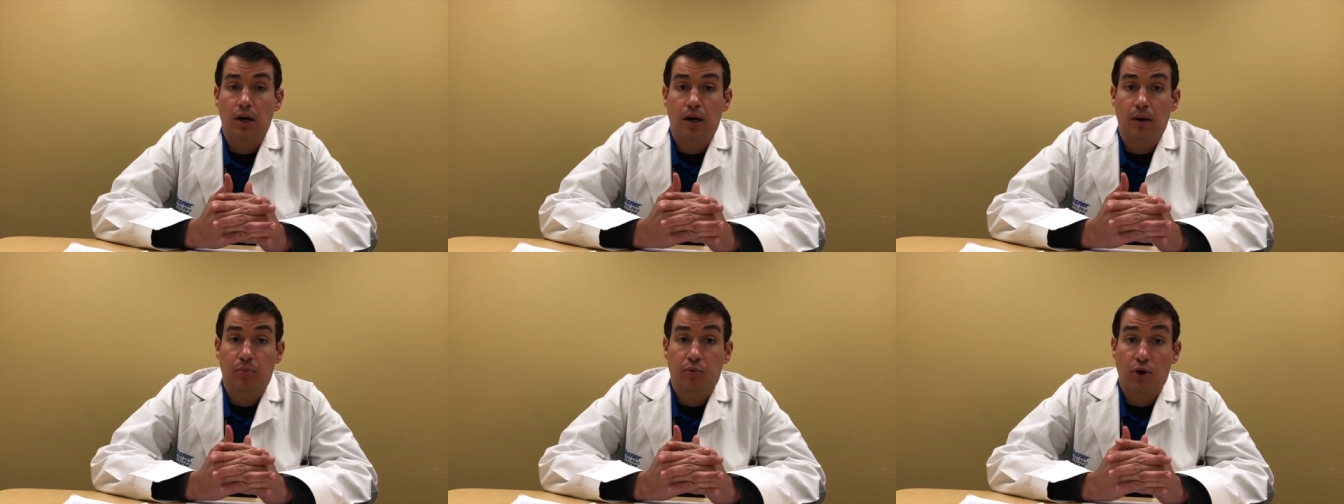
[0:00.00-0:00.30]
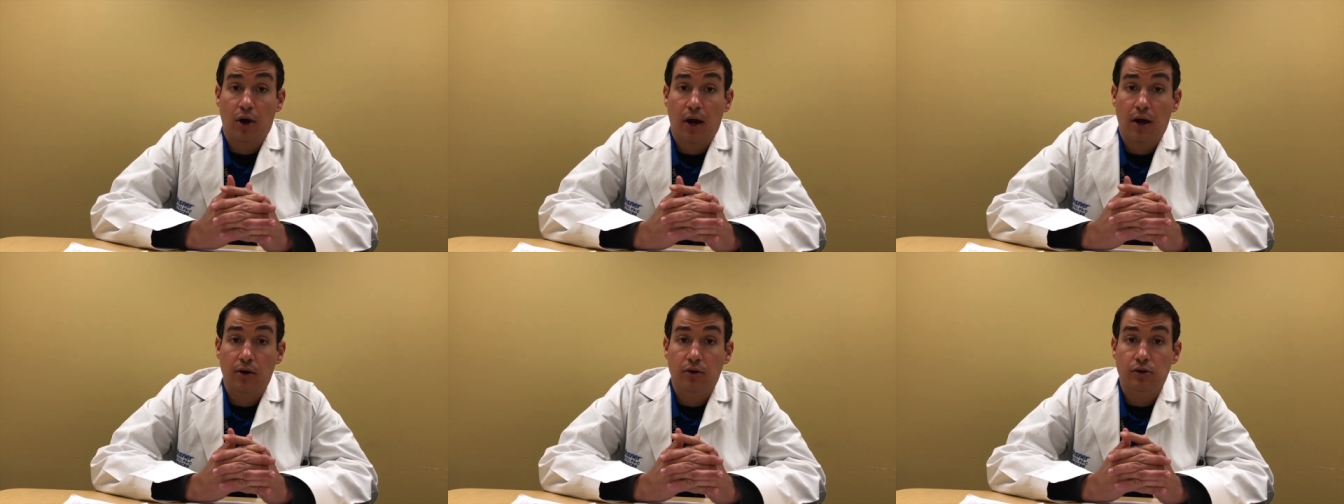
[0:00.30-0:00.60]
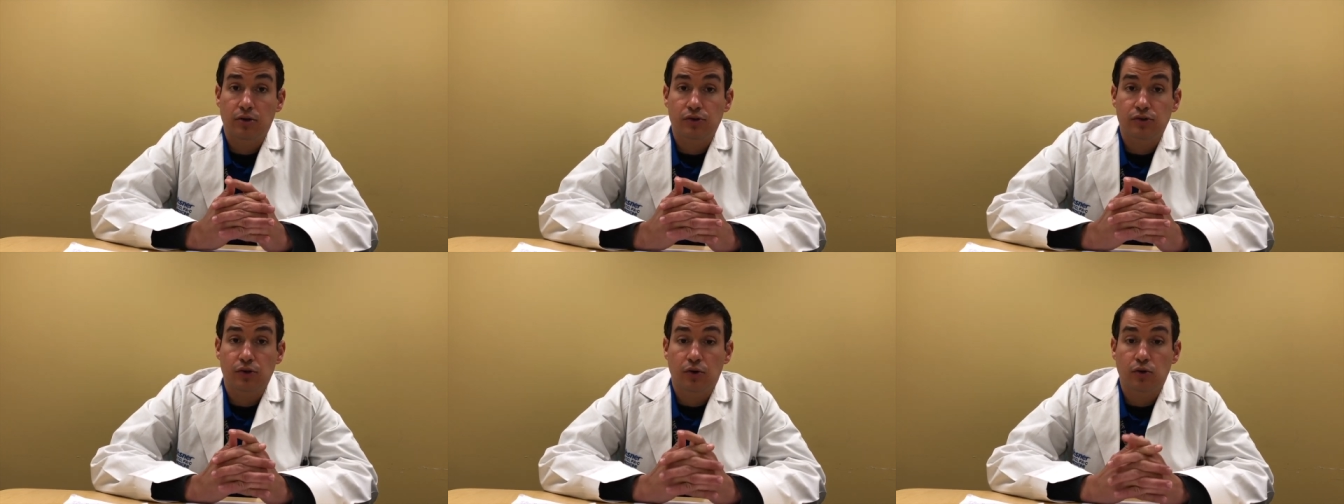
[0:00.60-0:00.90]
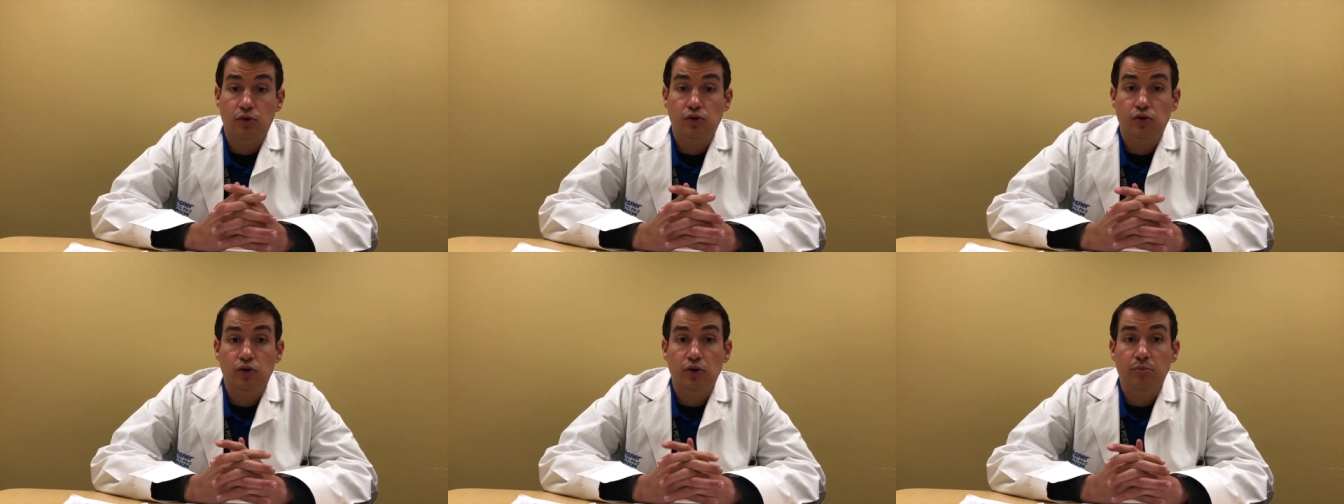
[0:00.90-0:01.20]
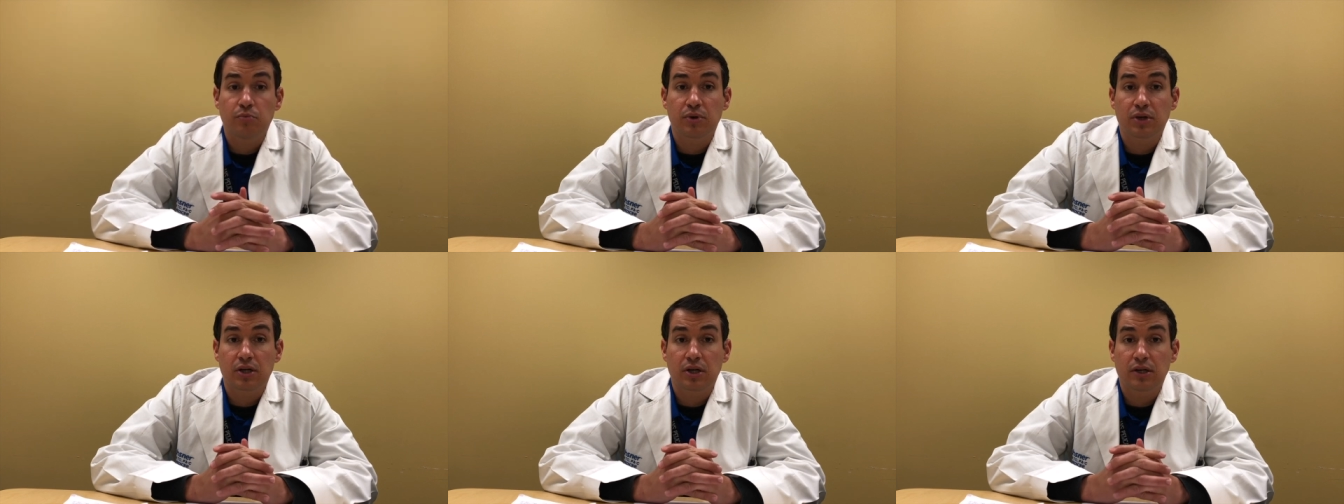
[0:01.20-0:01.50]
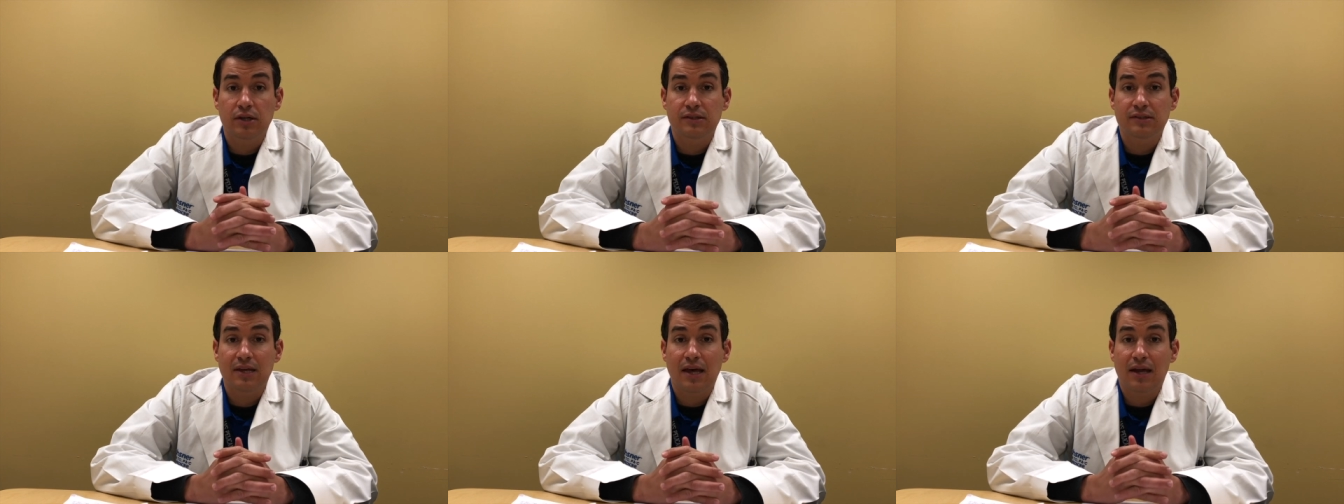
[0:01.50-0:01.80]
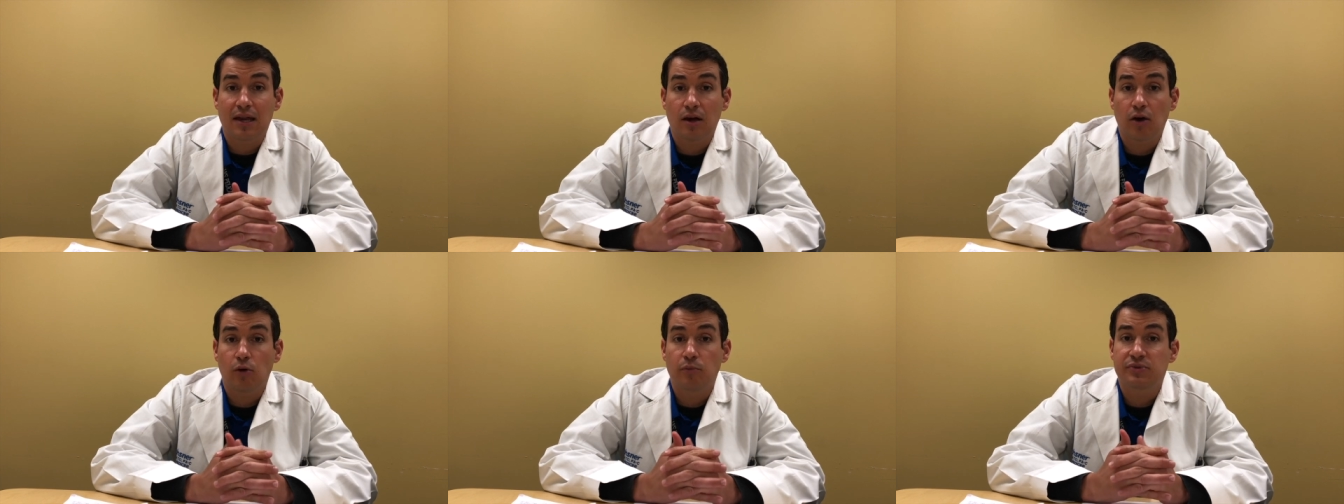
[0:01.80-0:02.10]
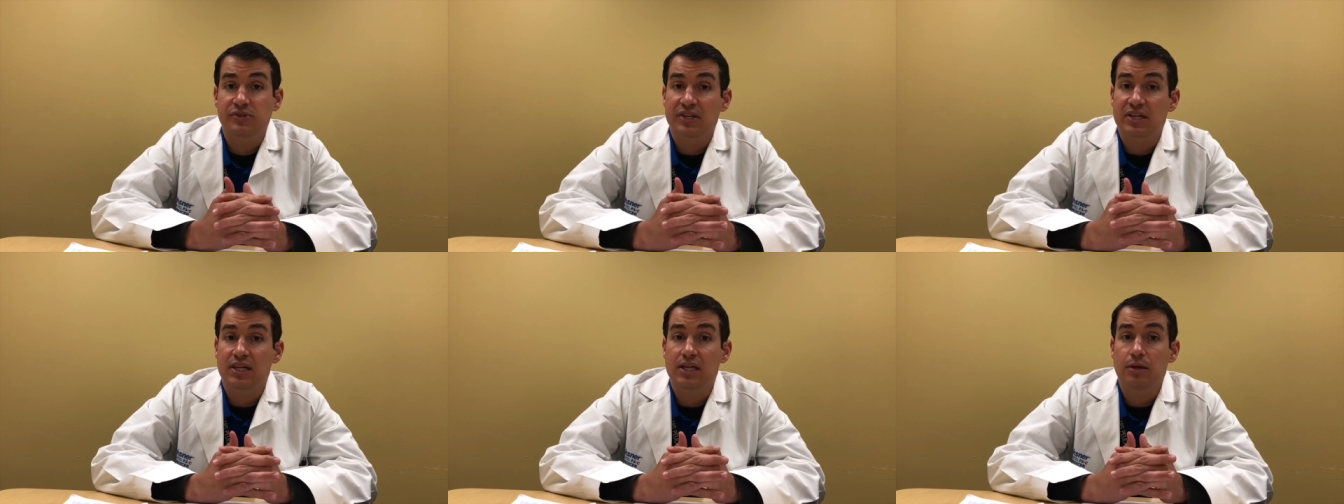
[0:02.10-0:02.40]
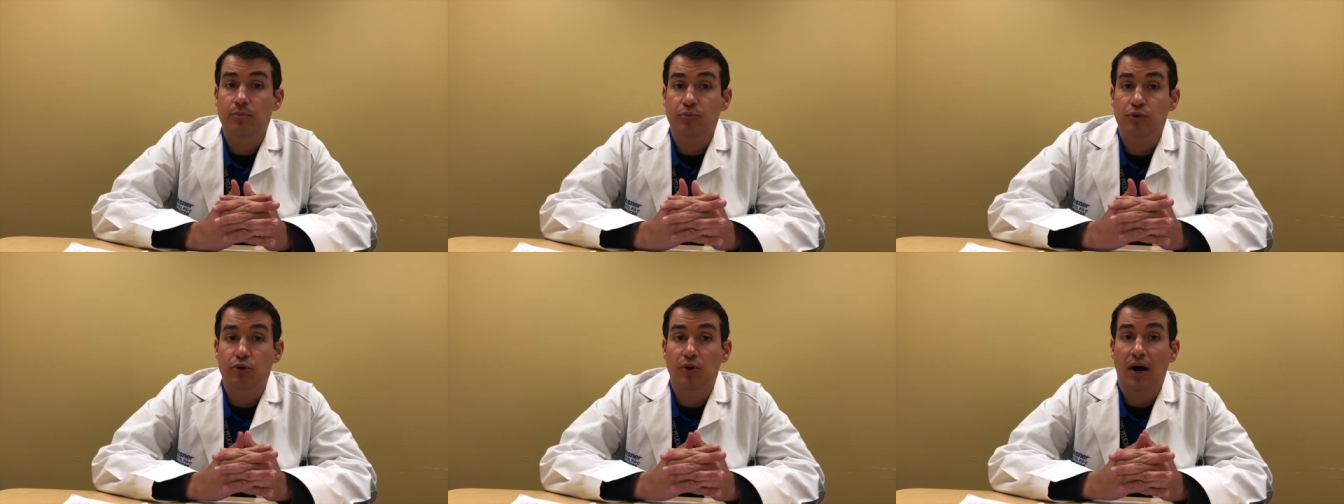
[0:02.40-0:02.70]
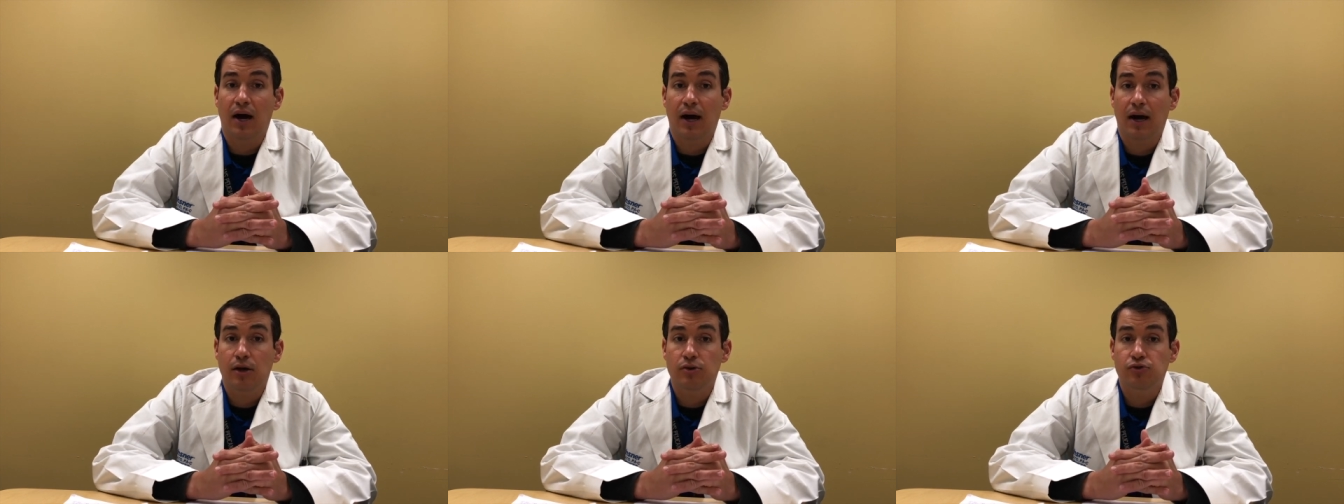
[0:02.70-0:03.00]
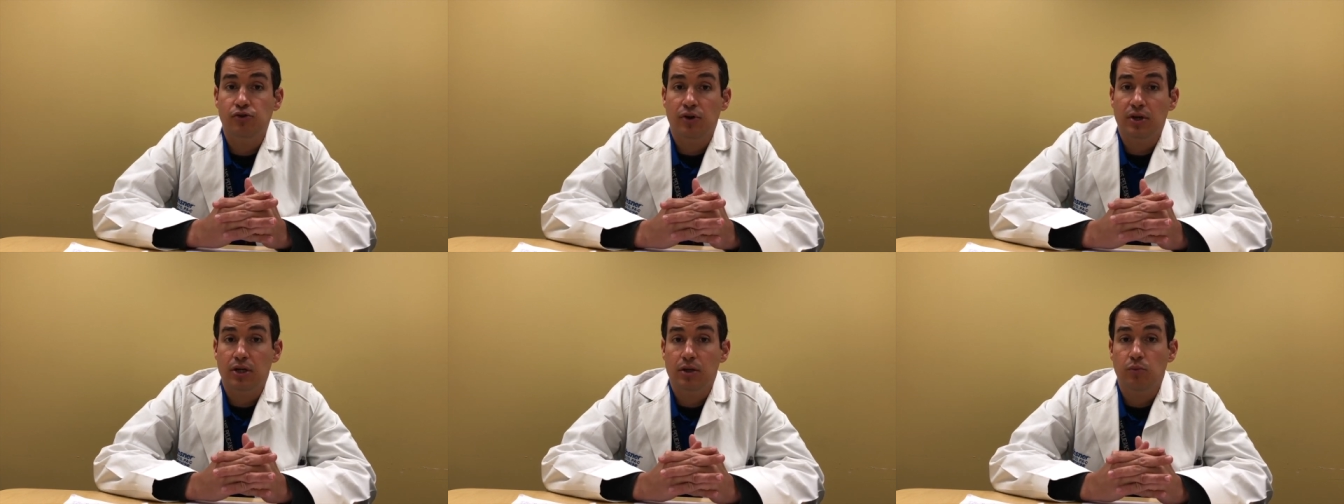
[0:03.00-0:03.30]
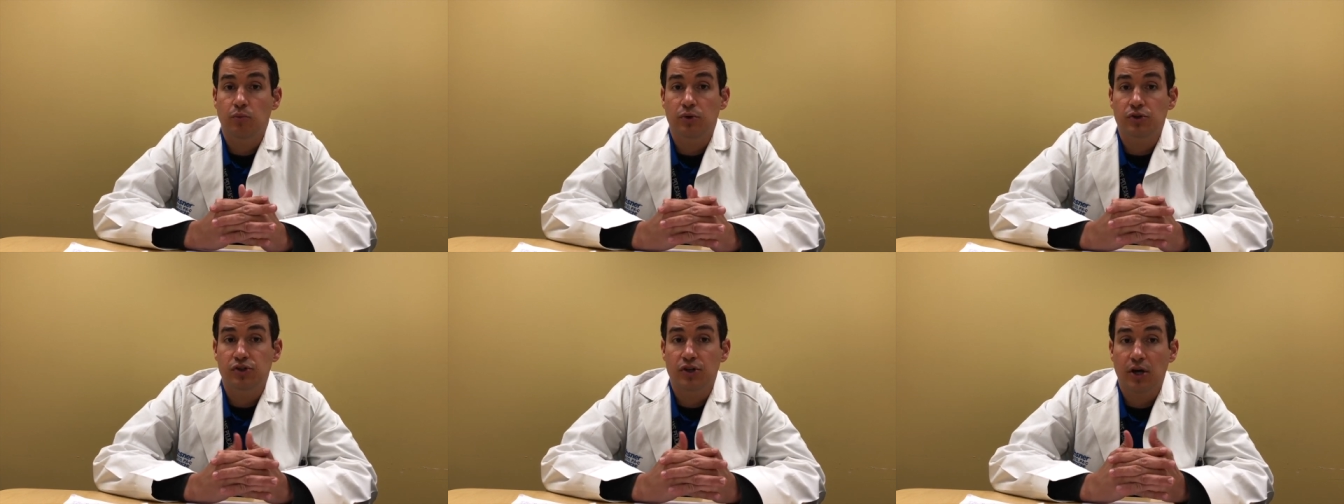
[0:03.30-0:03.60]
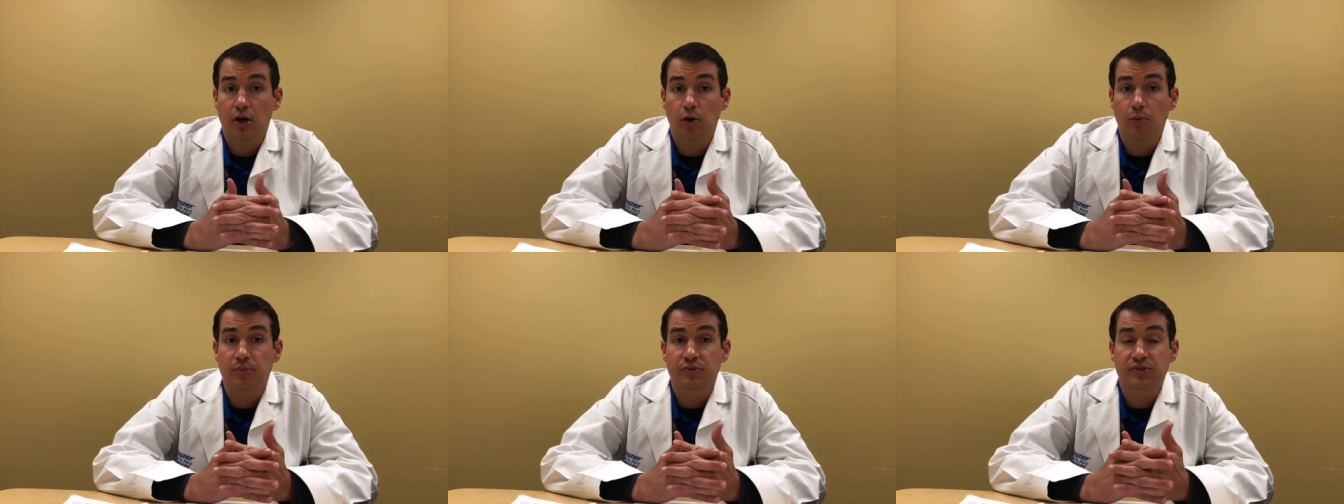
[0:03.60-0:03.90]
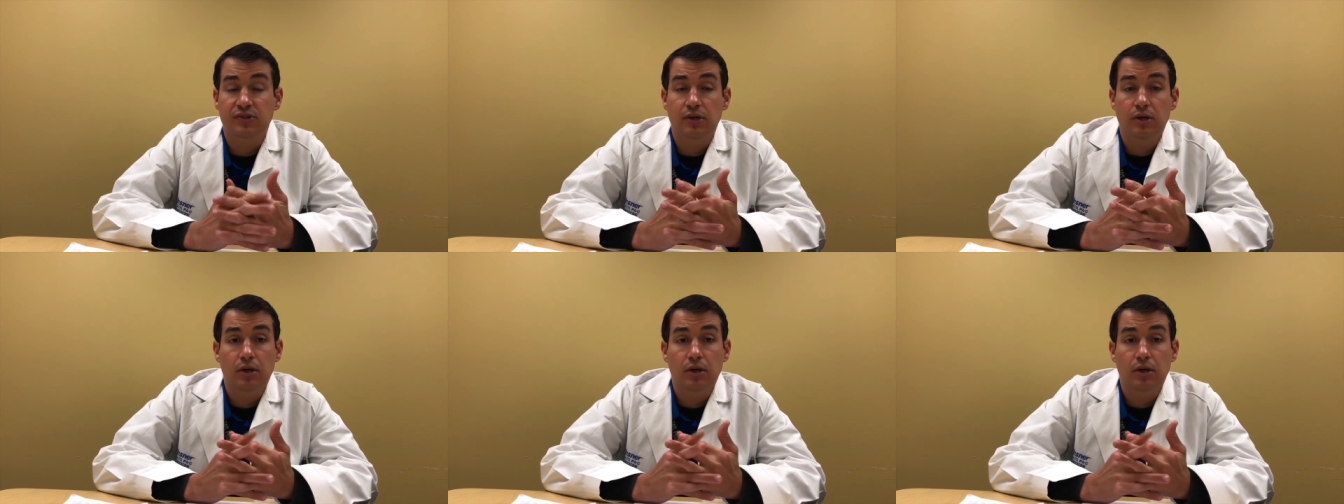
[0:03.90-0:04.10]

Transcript: prior to surgery, because that helps to keep you hydrated, which helps